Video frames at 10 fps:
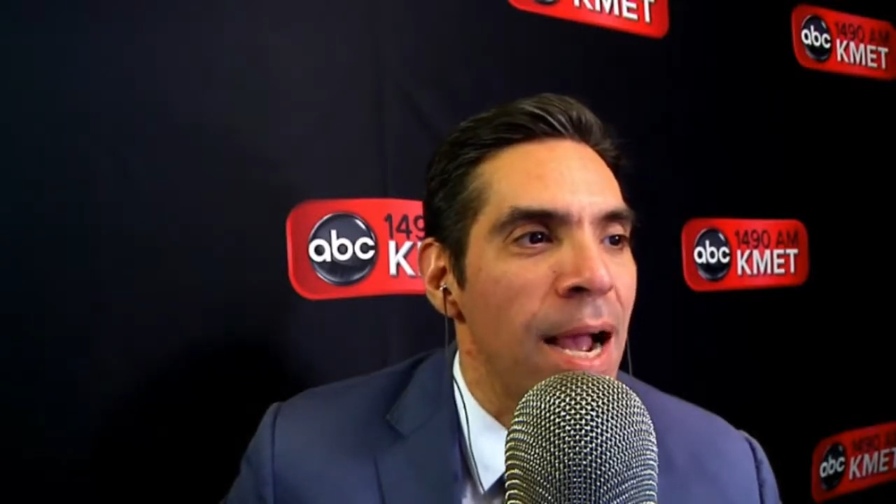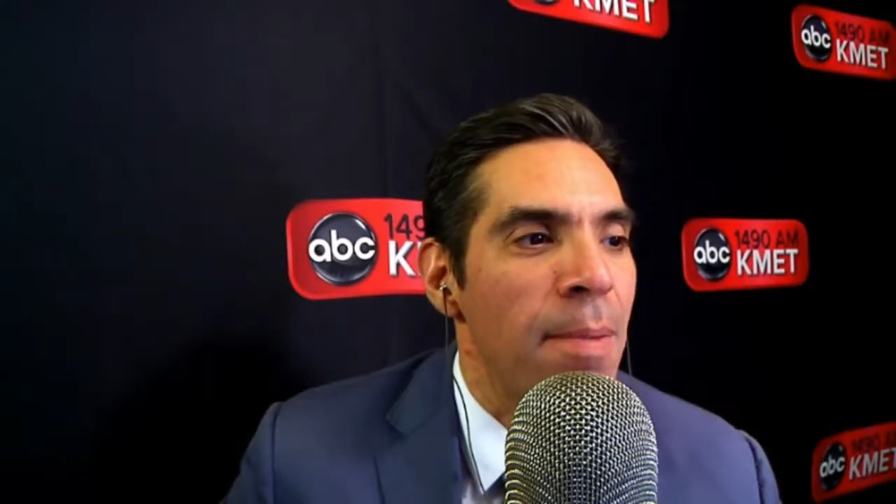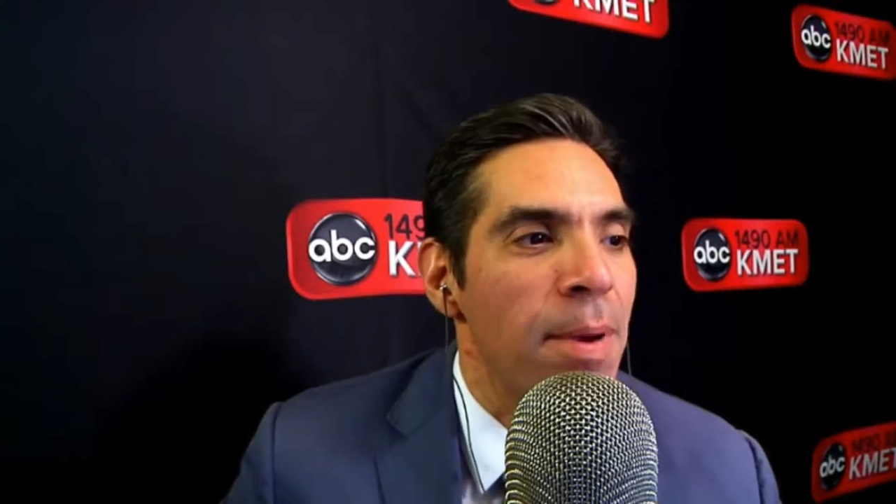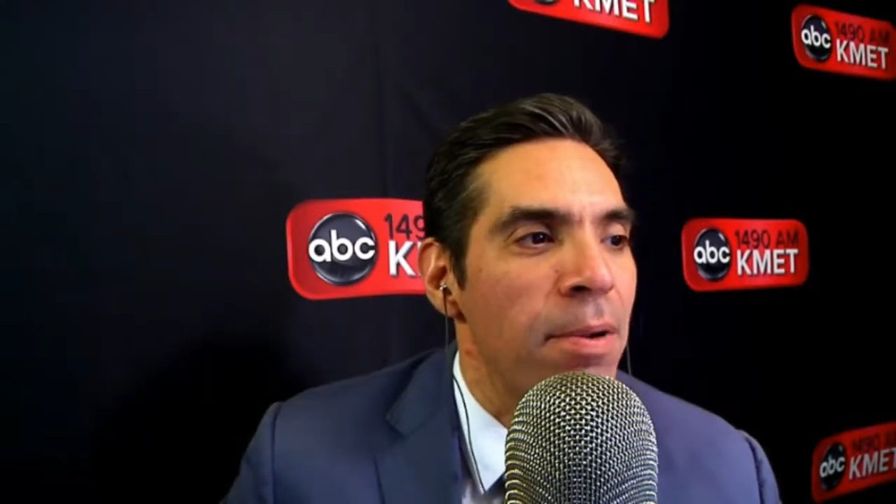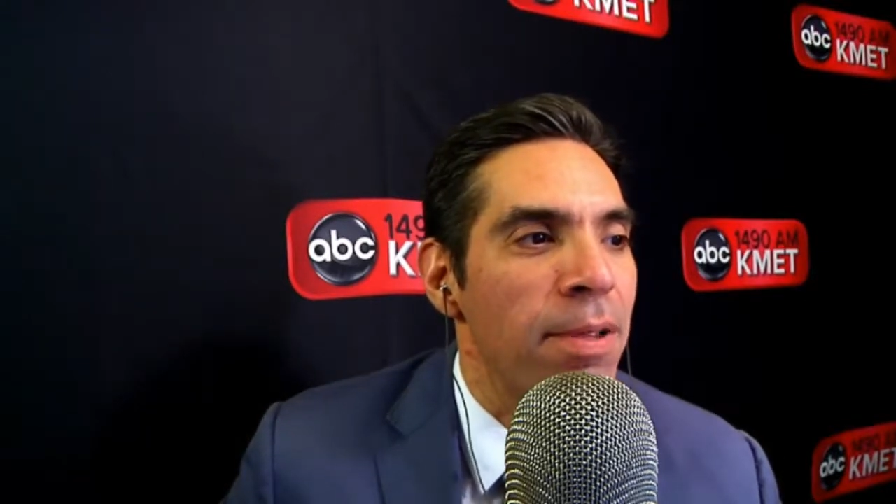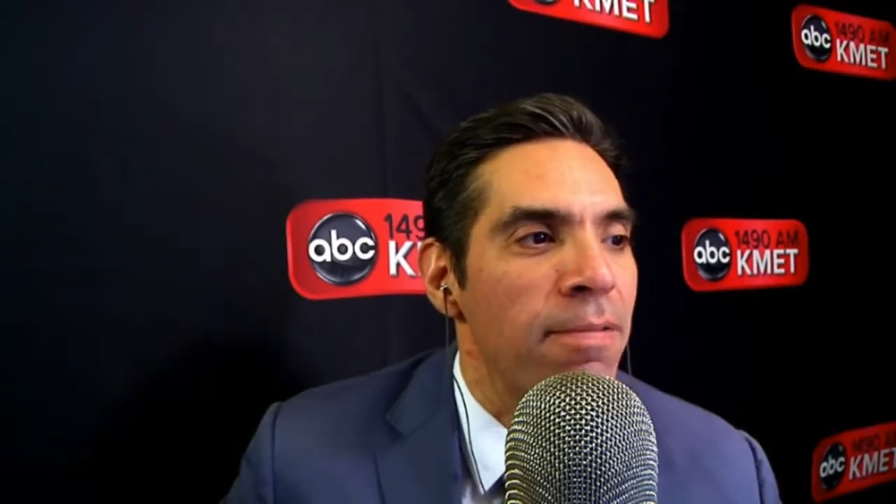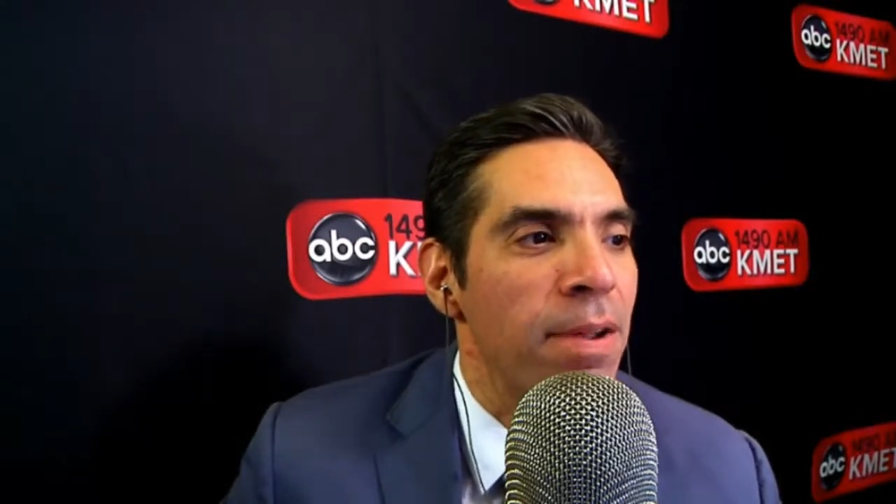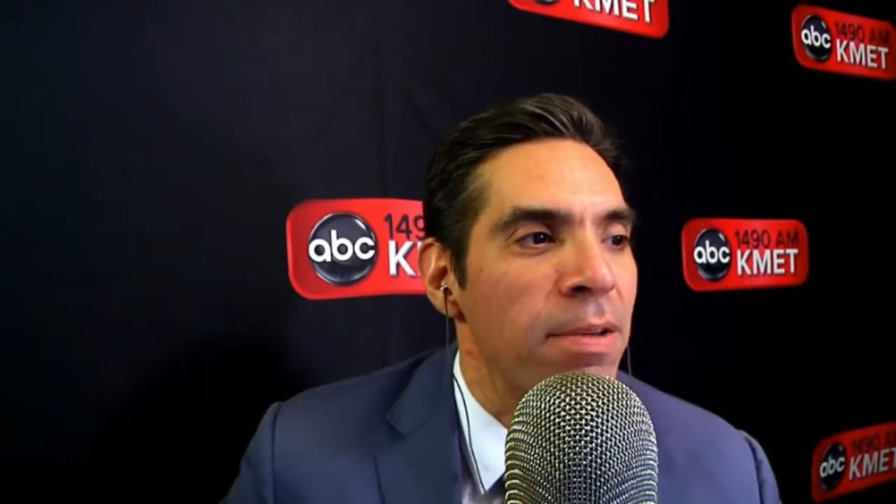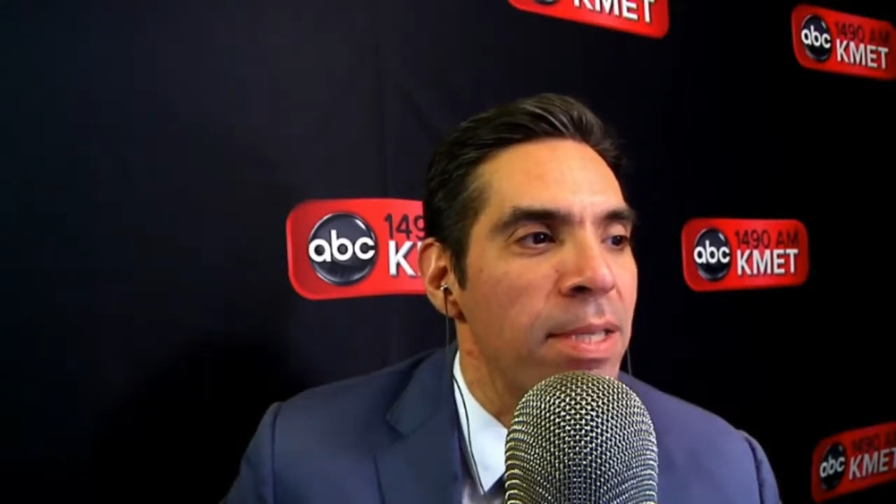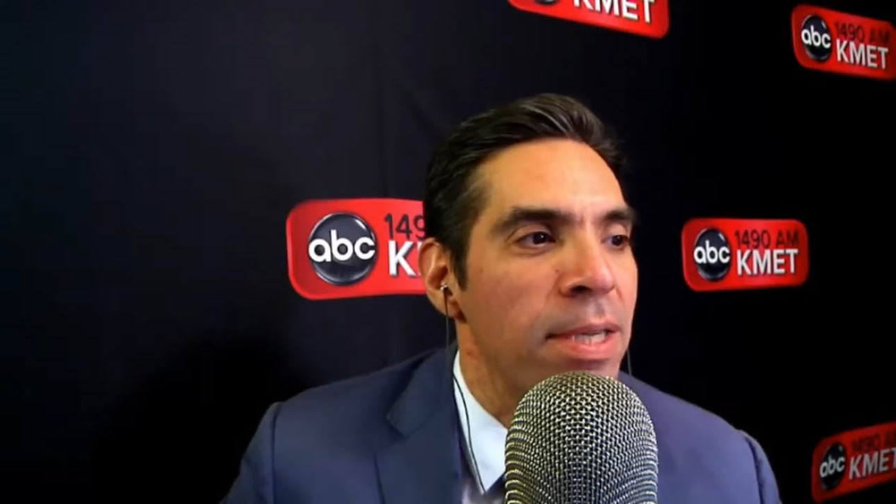I barely
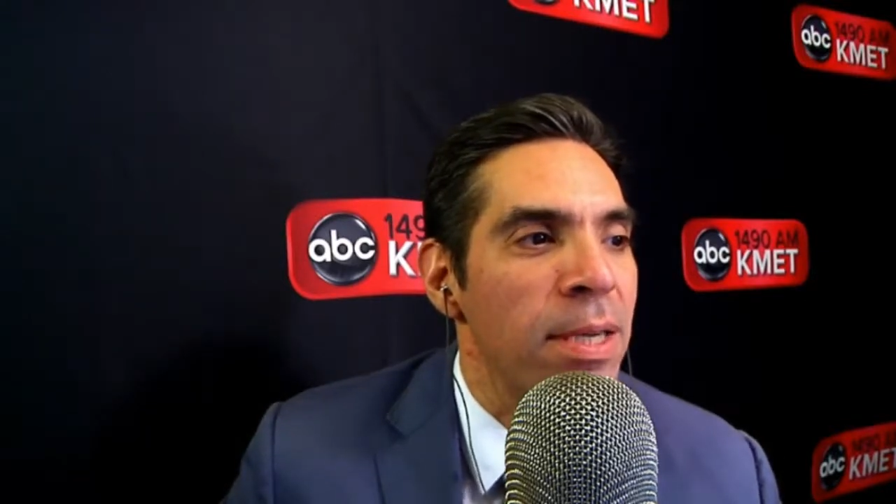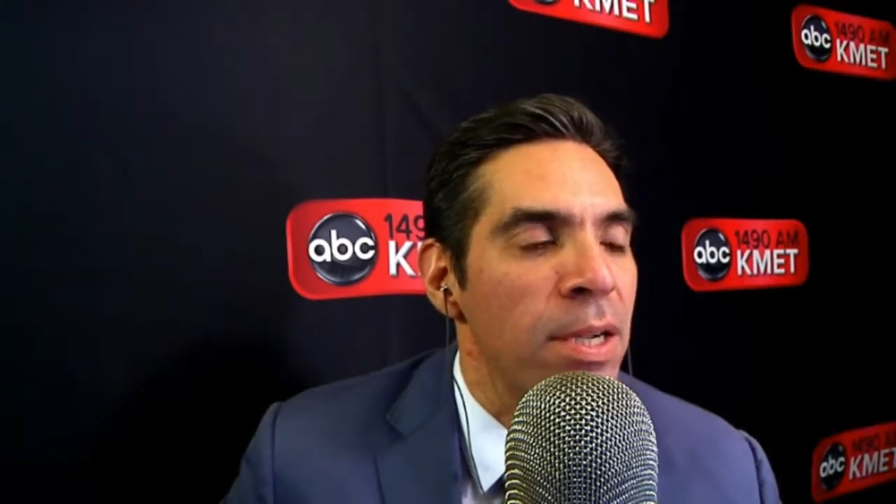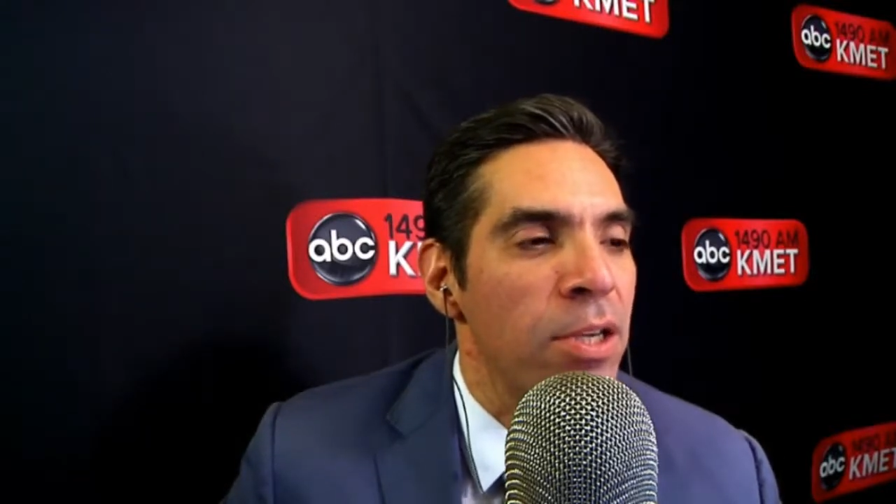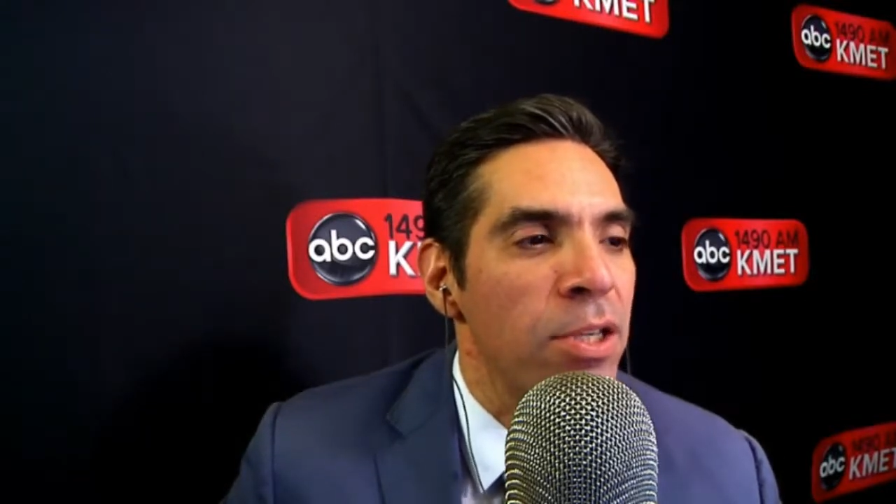felt it.